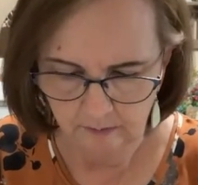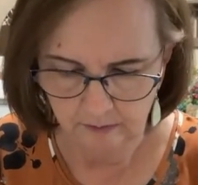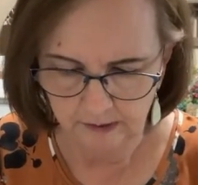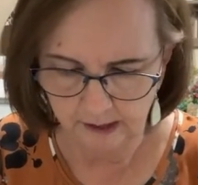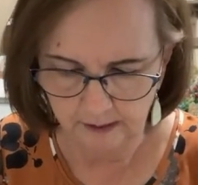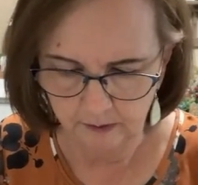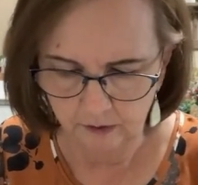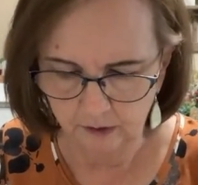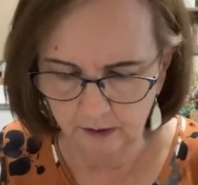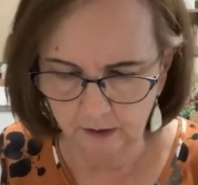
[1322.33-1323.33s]
But yeah, you
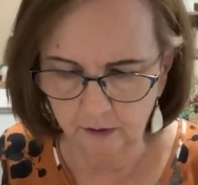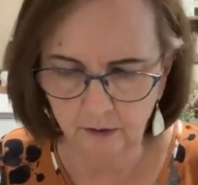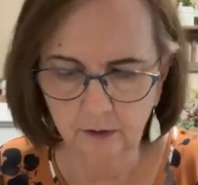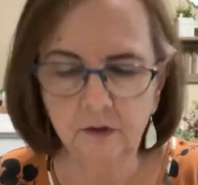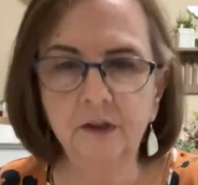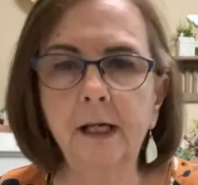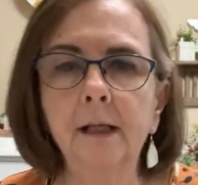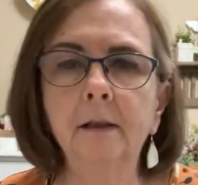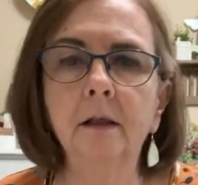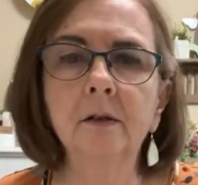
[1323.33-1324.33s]
could
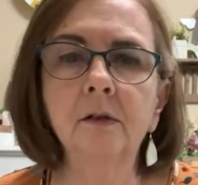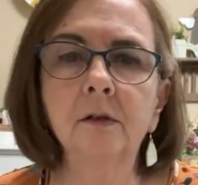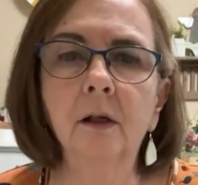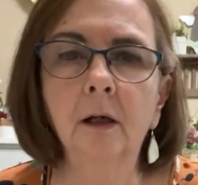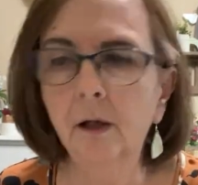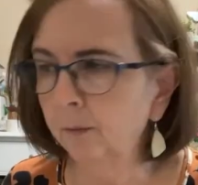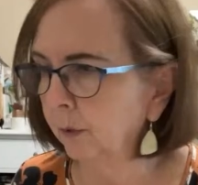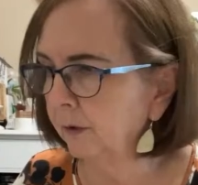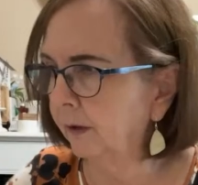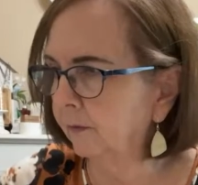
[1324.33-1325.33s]
stain this
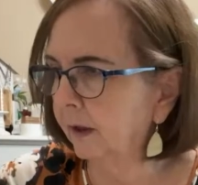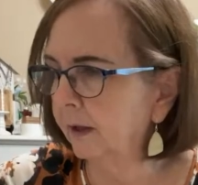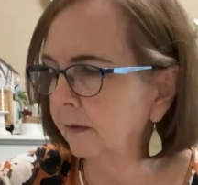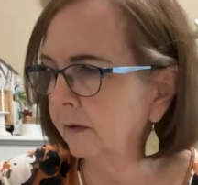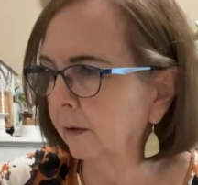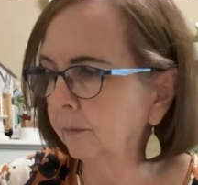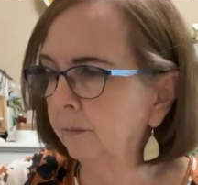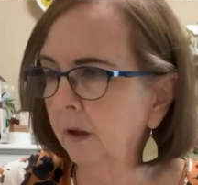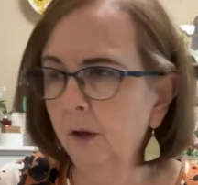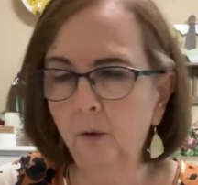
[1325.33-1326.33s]
with, I've got
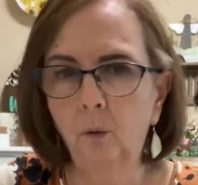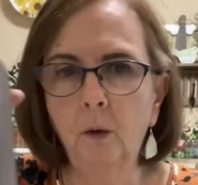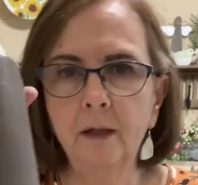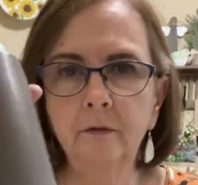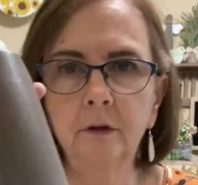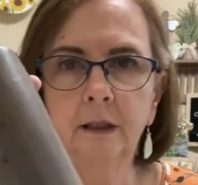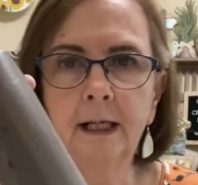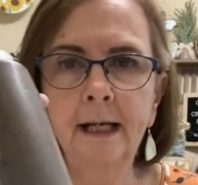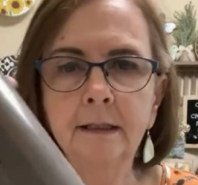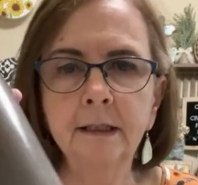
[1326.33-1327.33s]
some Waverly
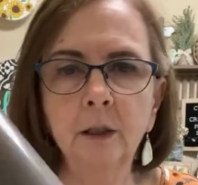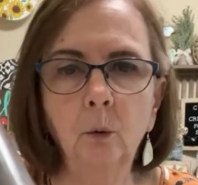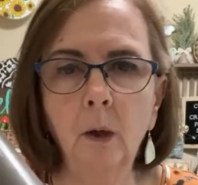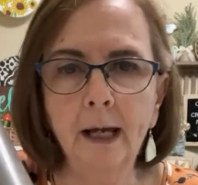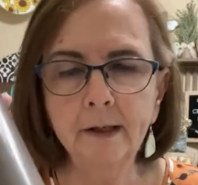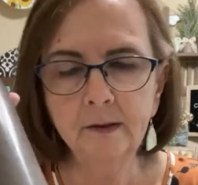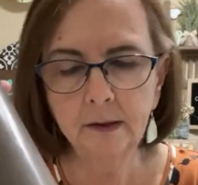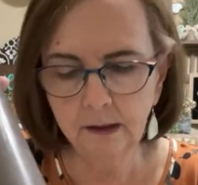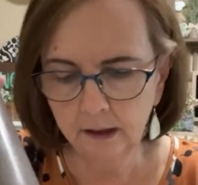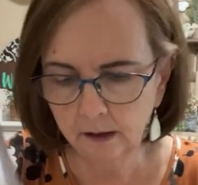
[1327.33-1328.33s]
antique wax
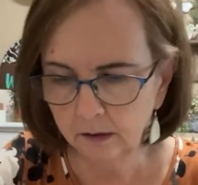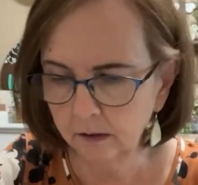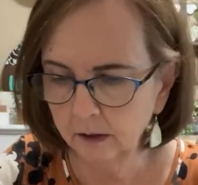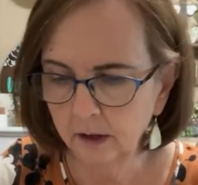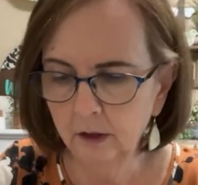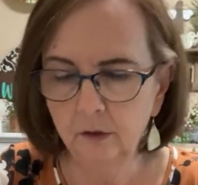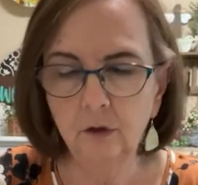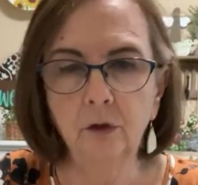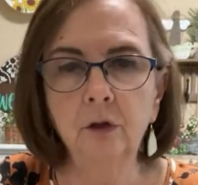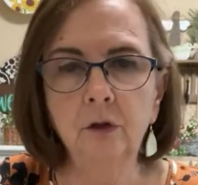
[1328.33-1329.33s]
in here,
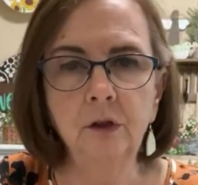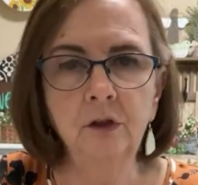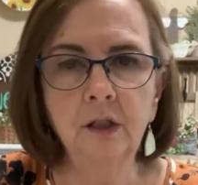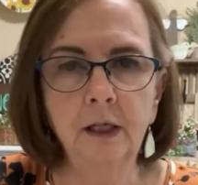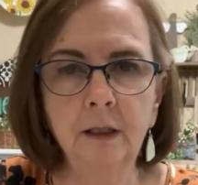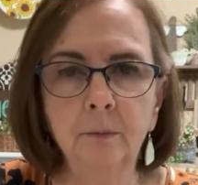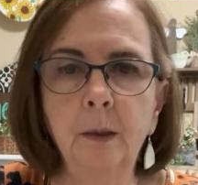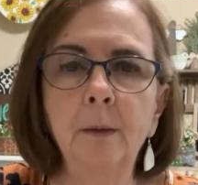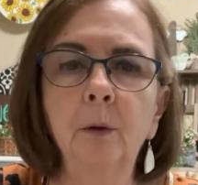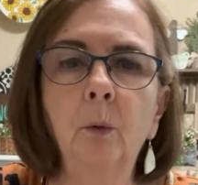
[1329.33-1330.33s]
so you could just take a
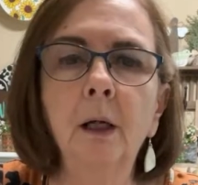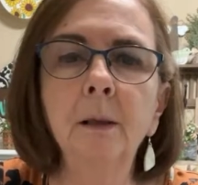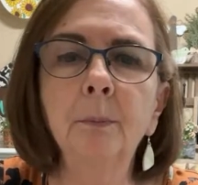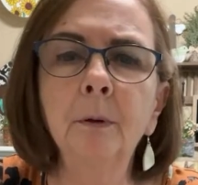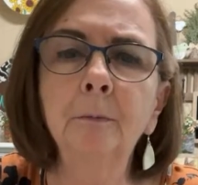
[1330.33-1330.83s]
baby wipe.